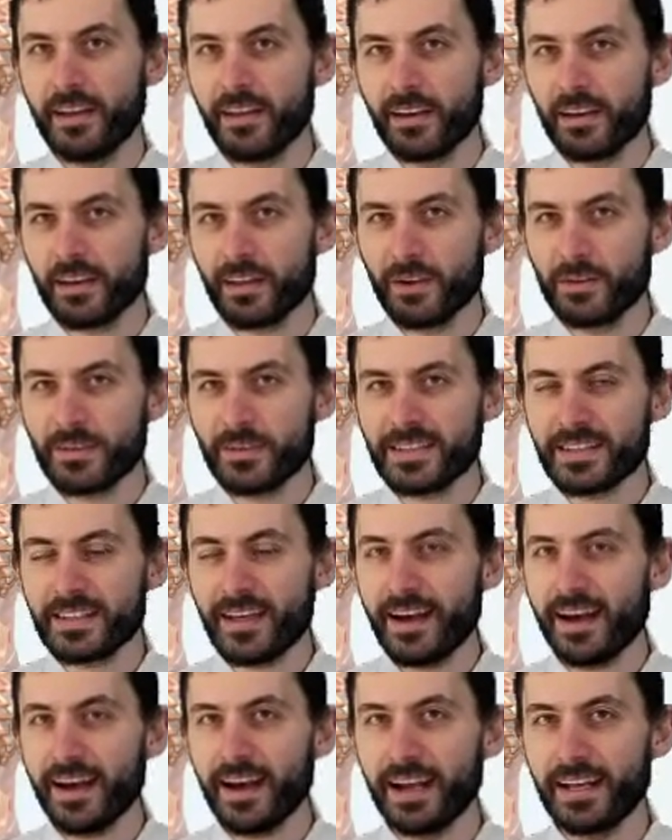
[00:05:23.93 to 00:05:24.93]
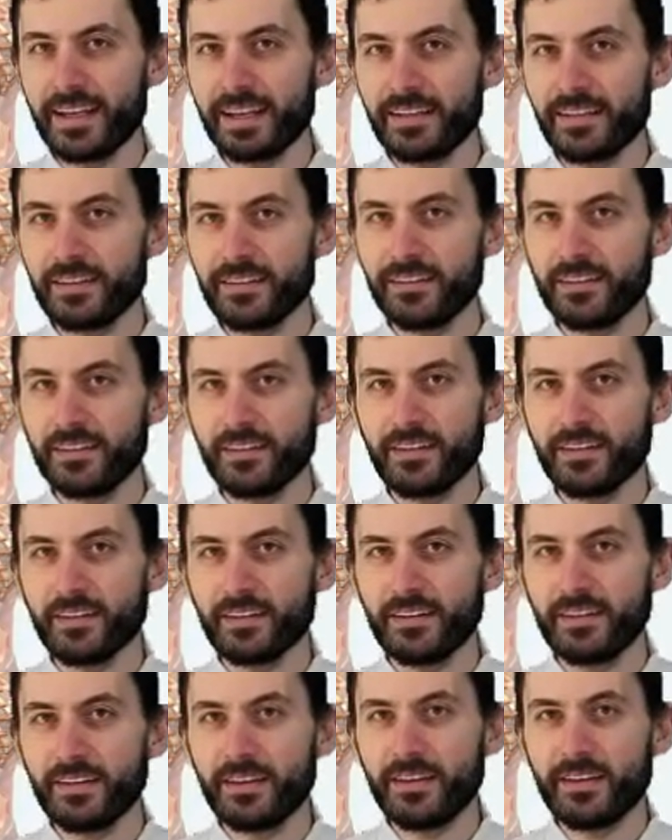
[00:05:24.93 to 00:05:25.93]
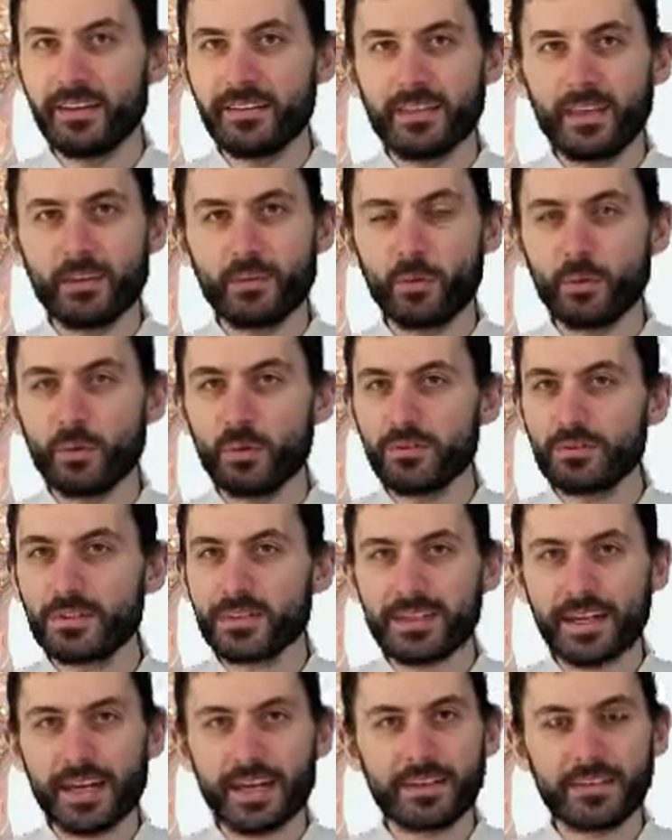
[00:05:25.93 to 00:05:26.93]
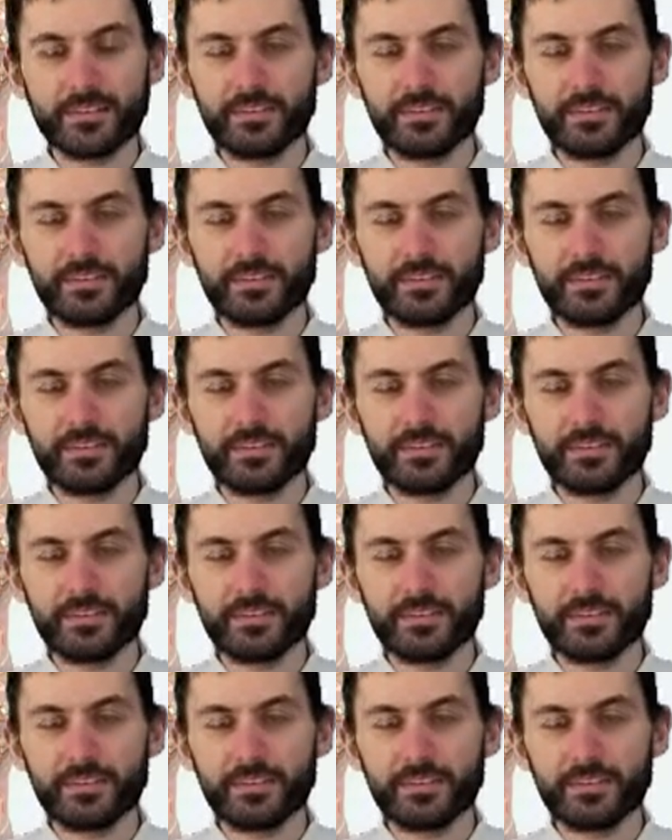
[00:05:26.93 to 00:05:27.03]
closing the eyelid, that all of a sudden,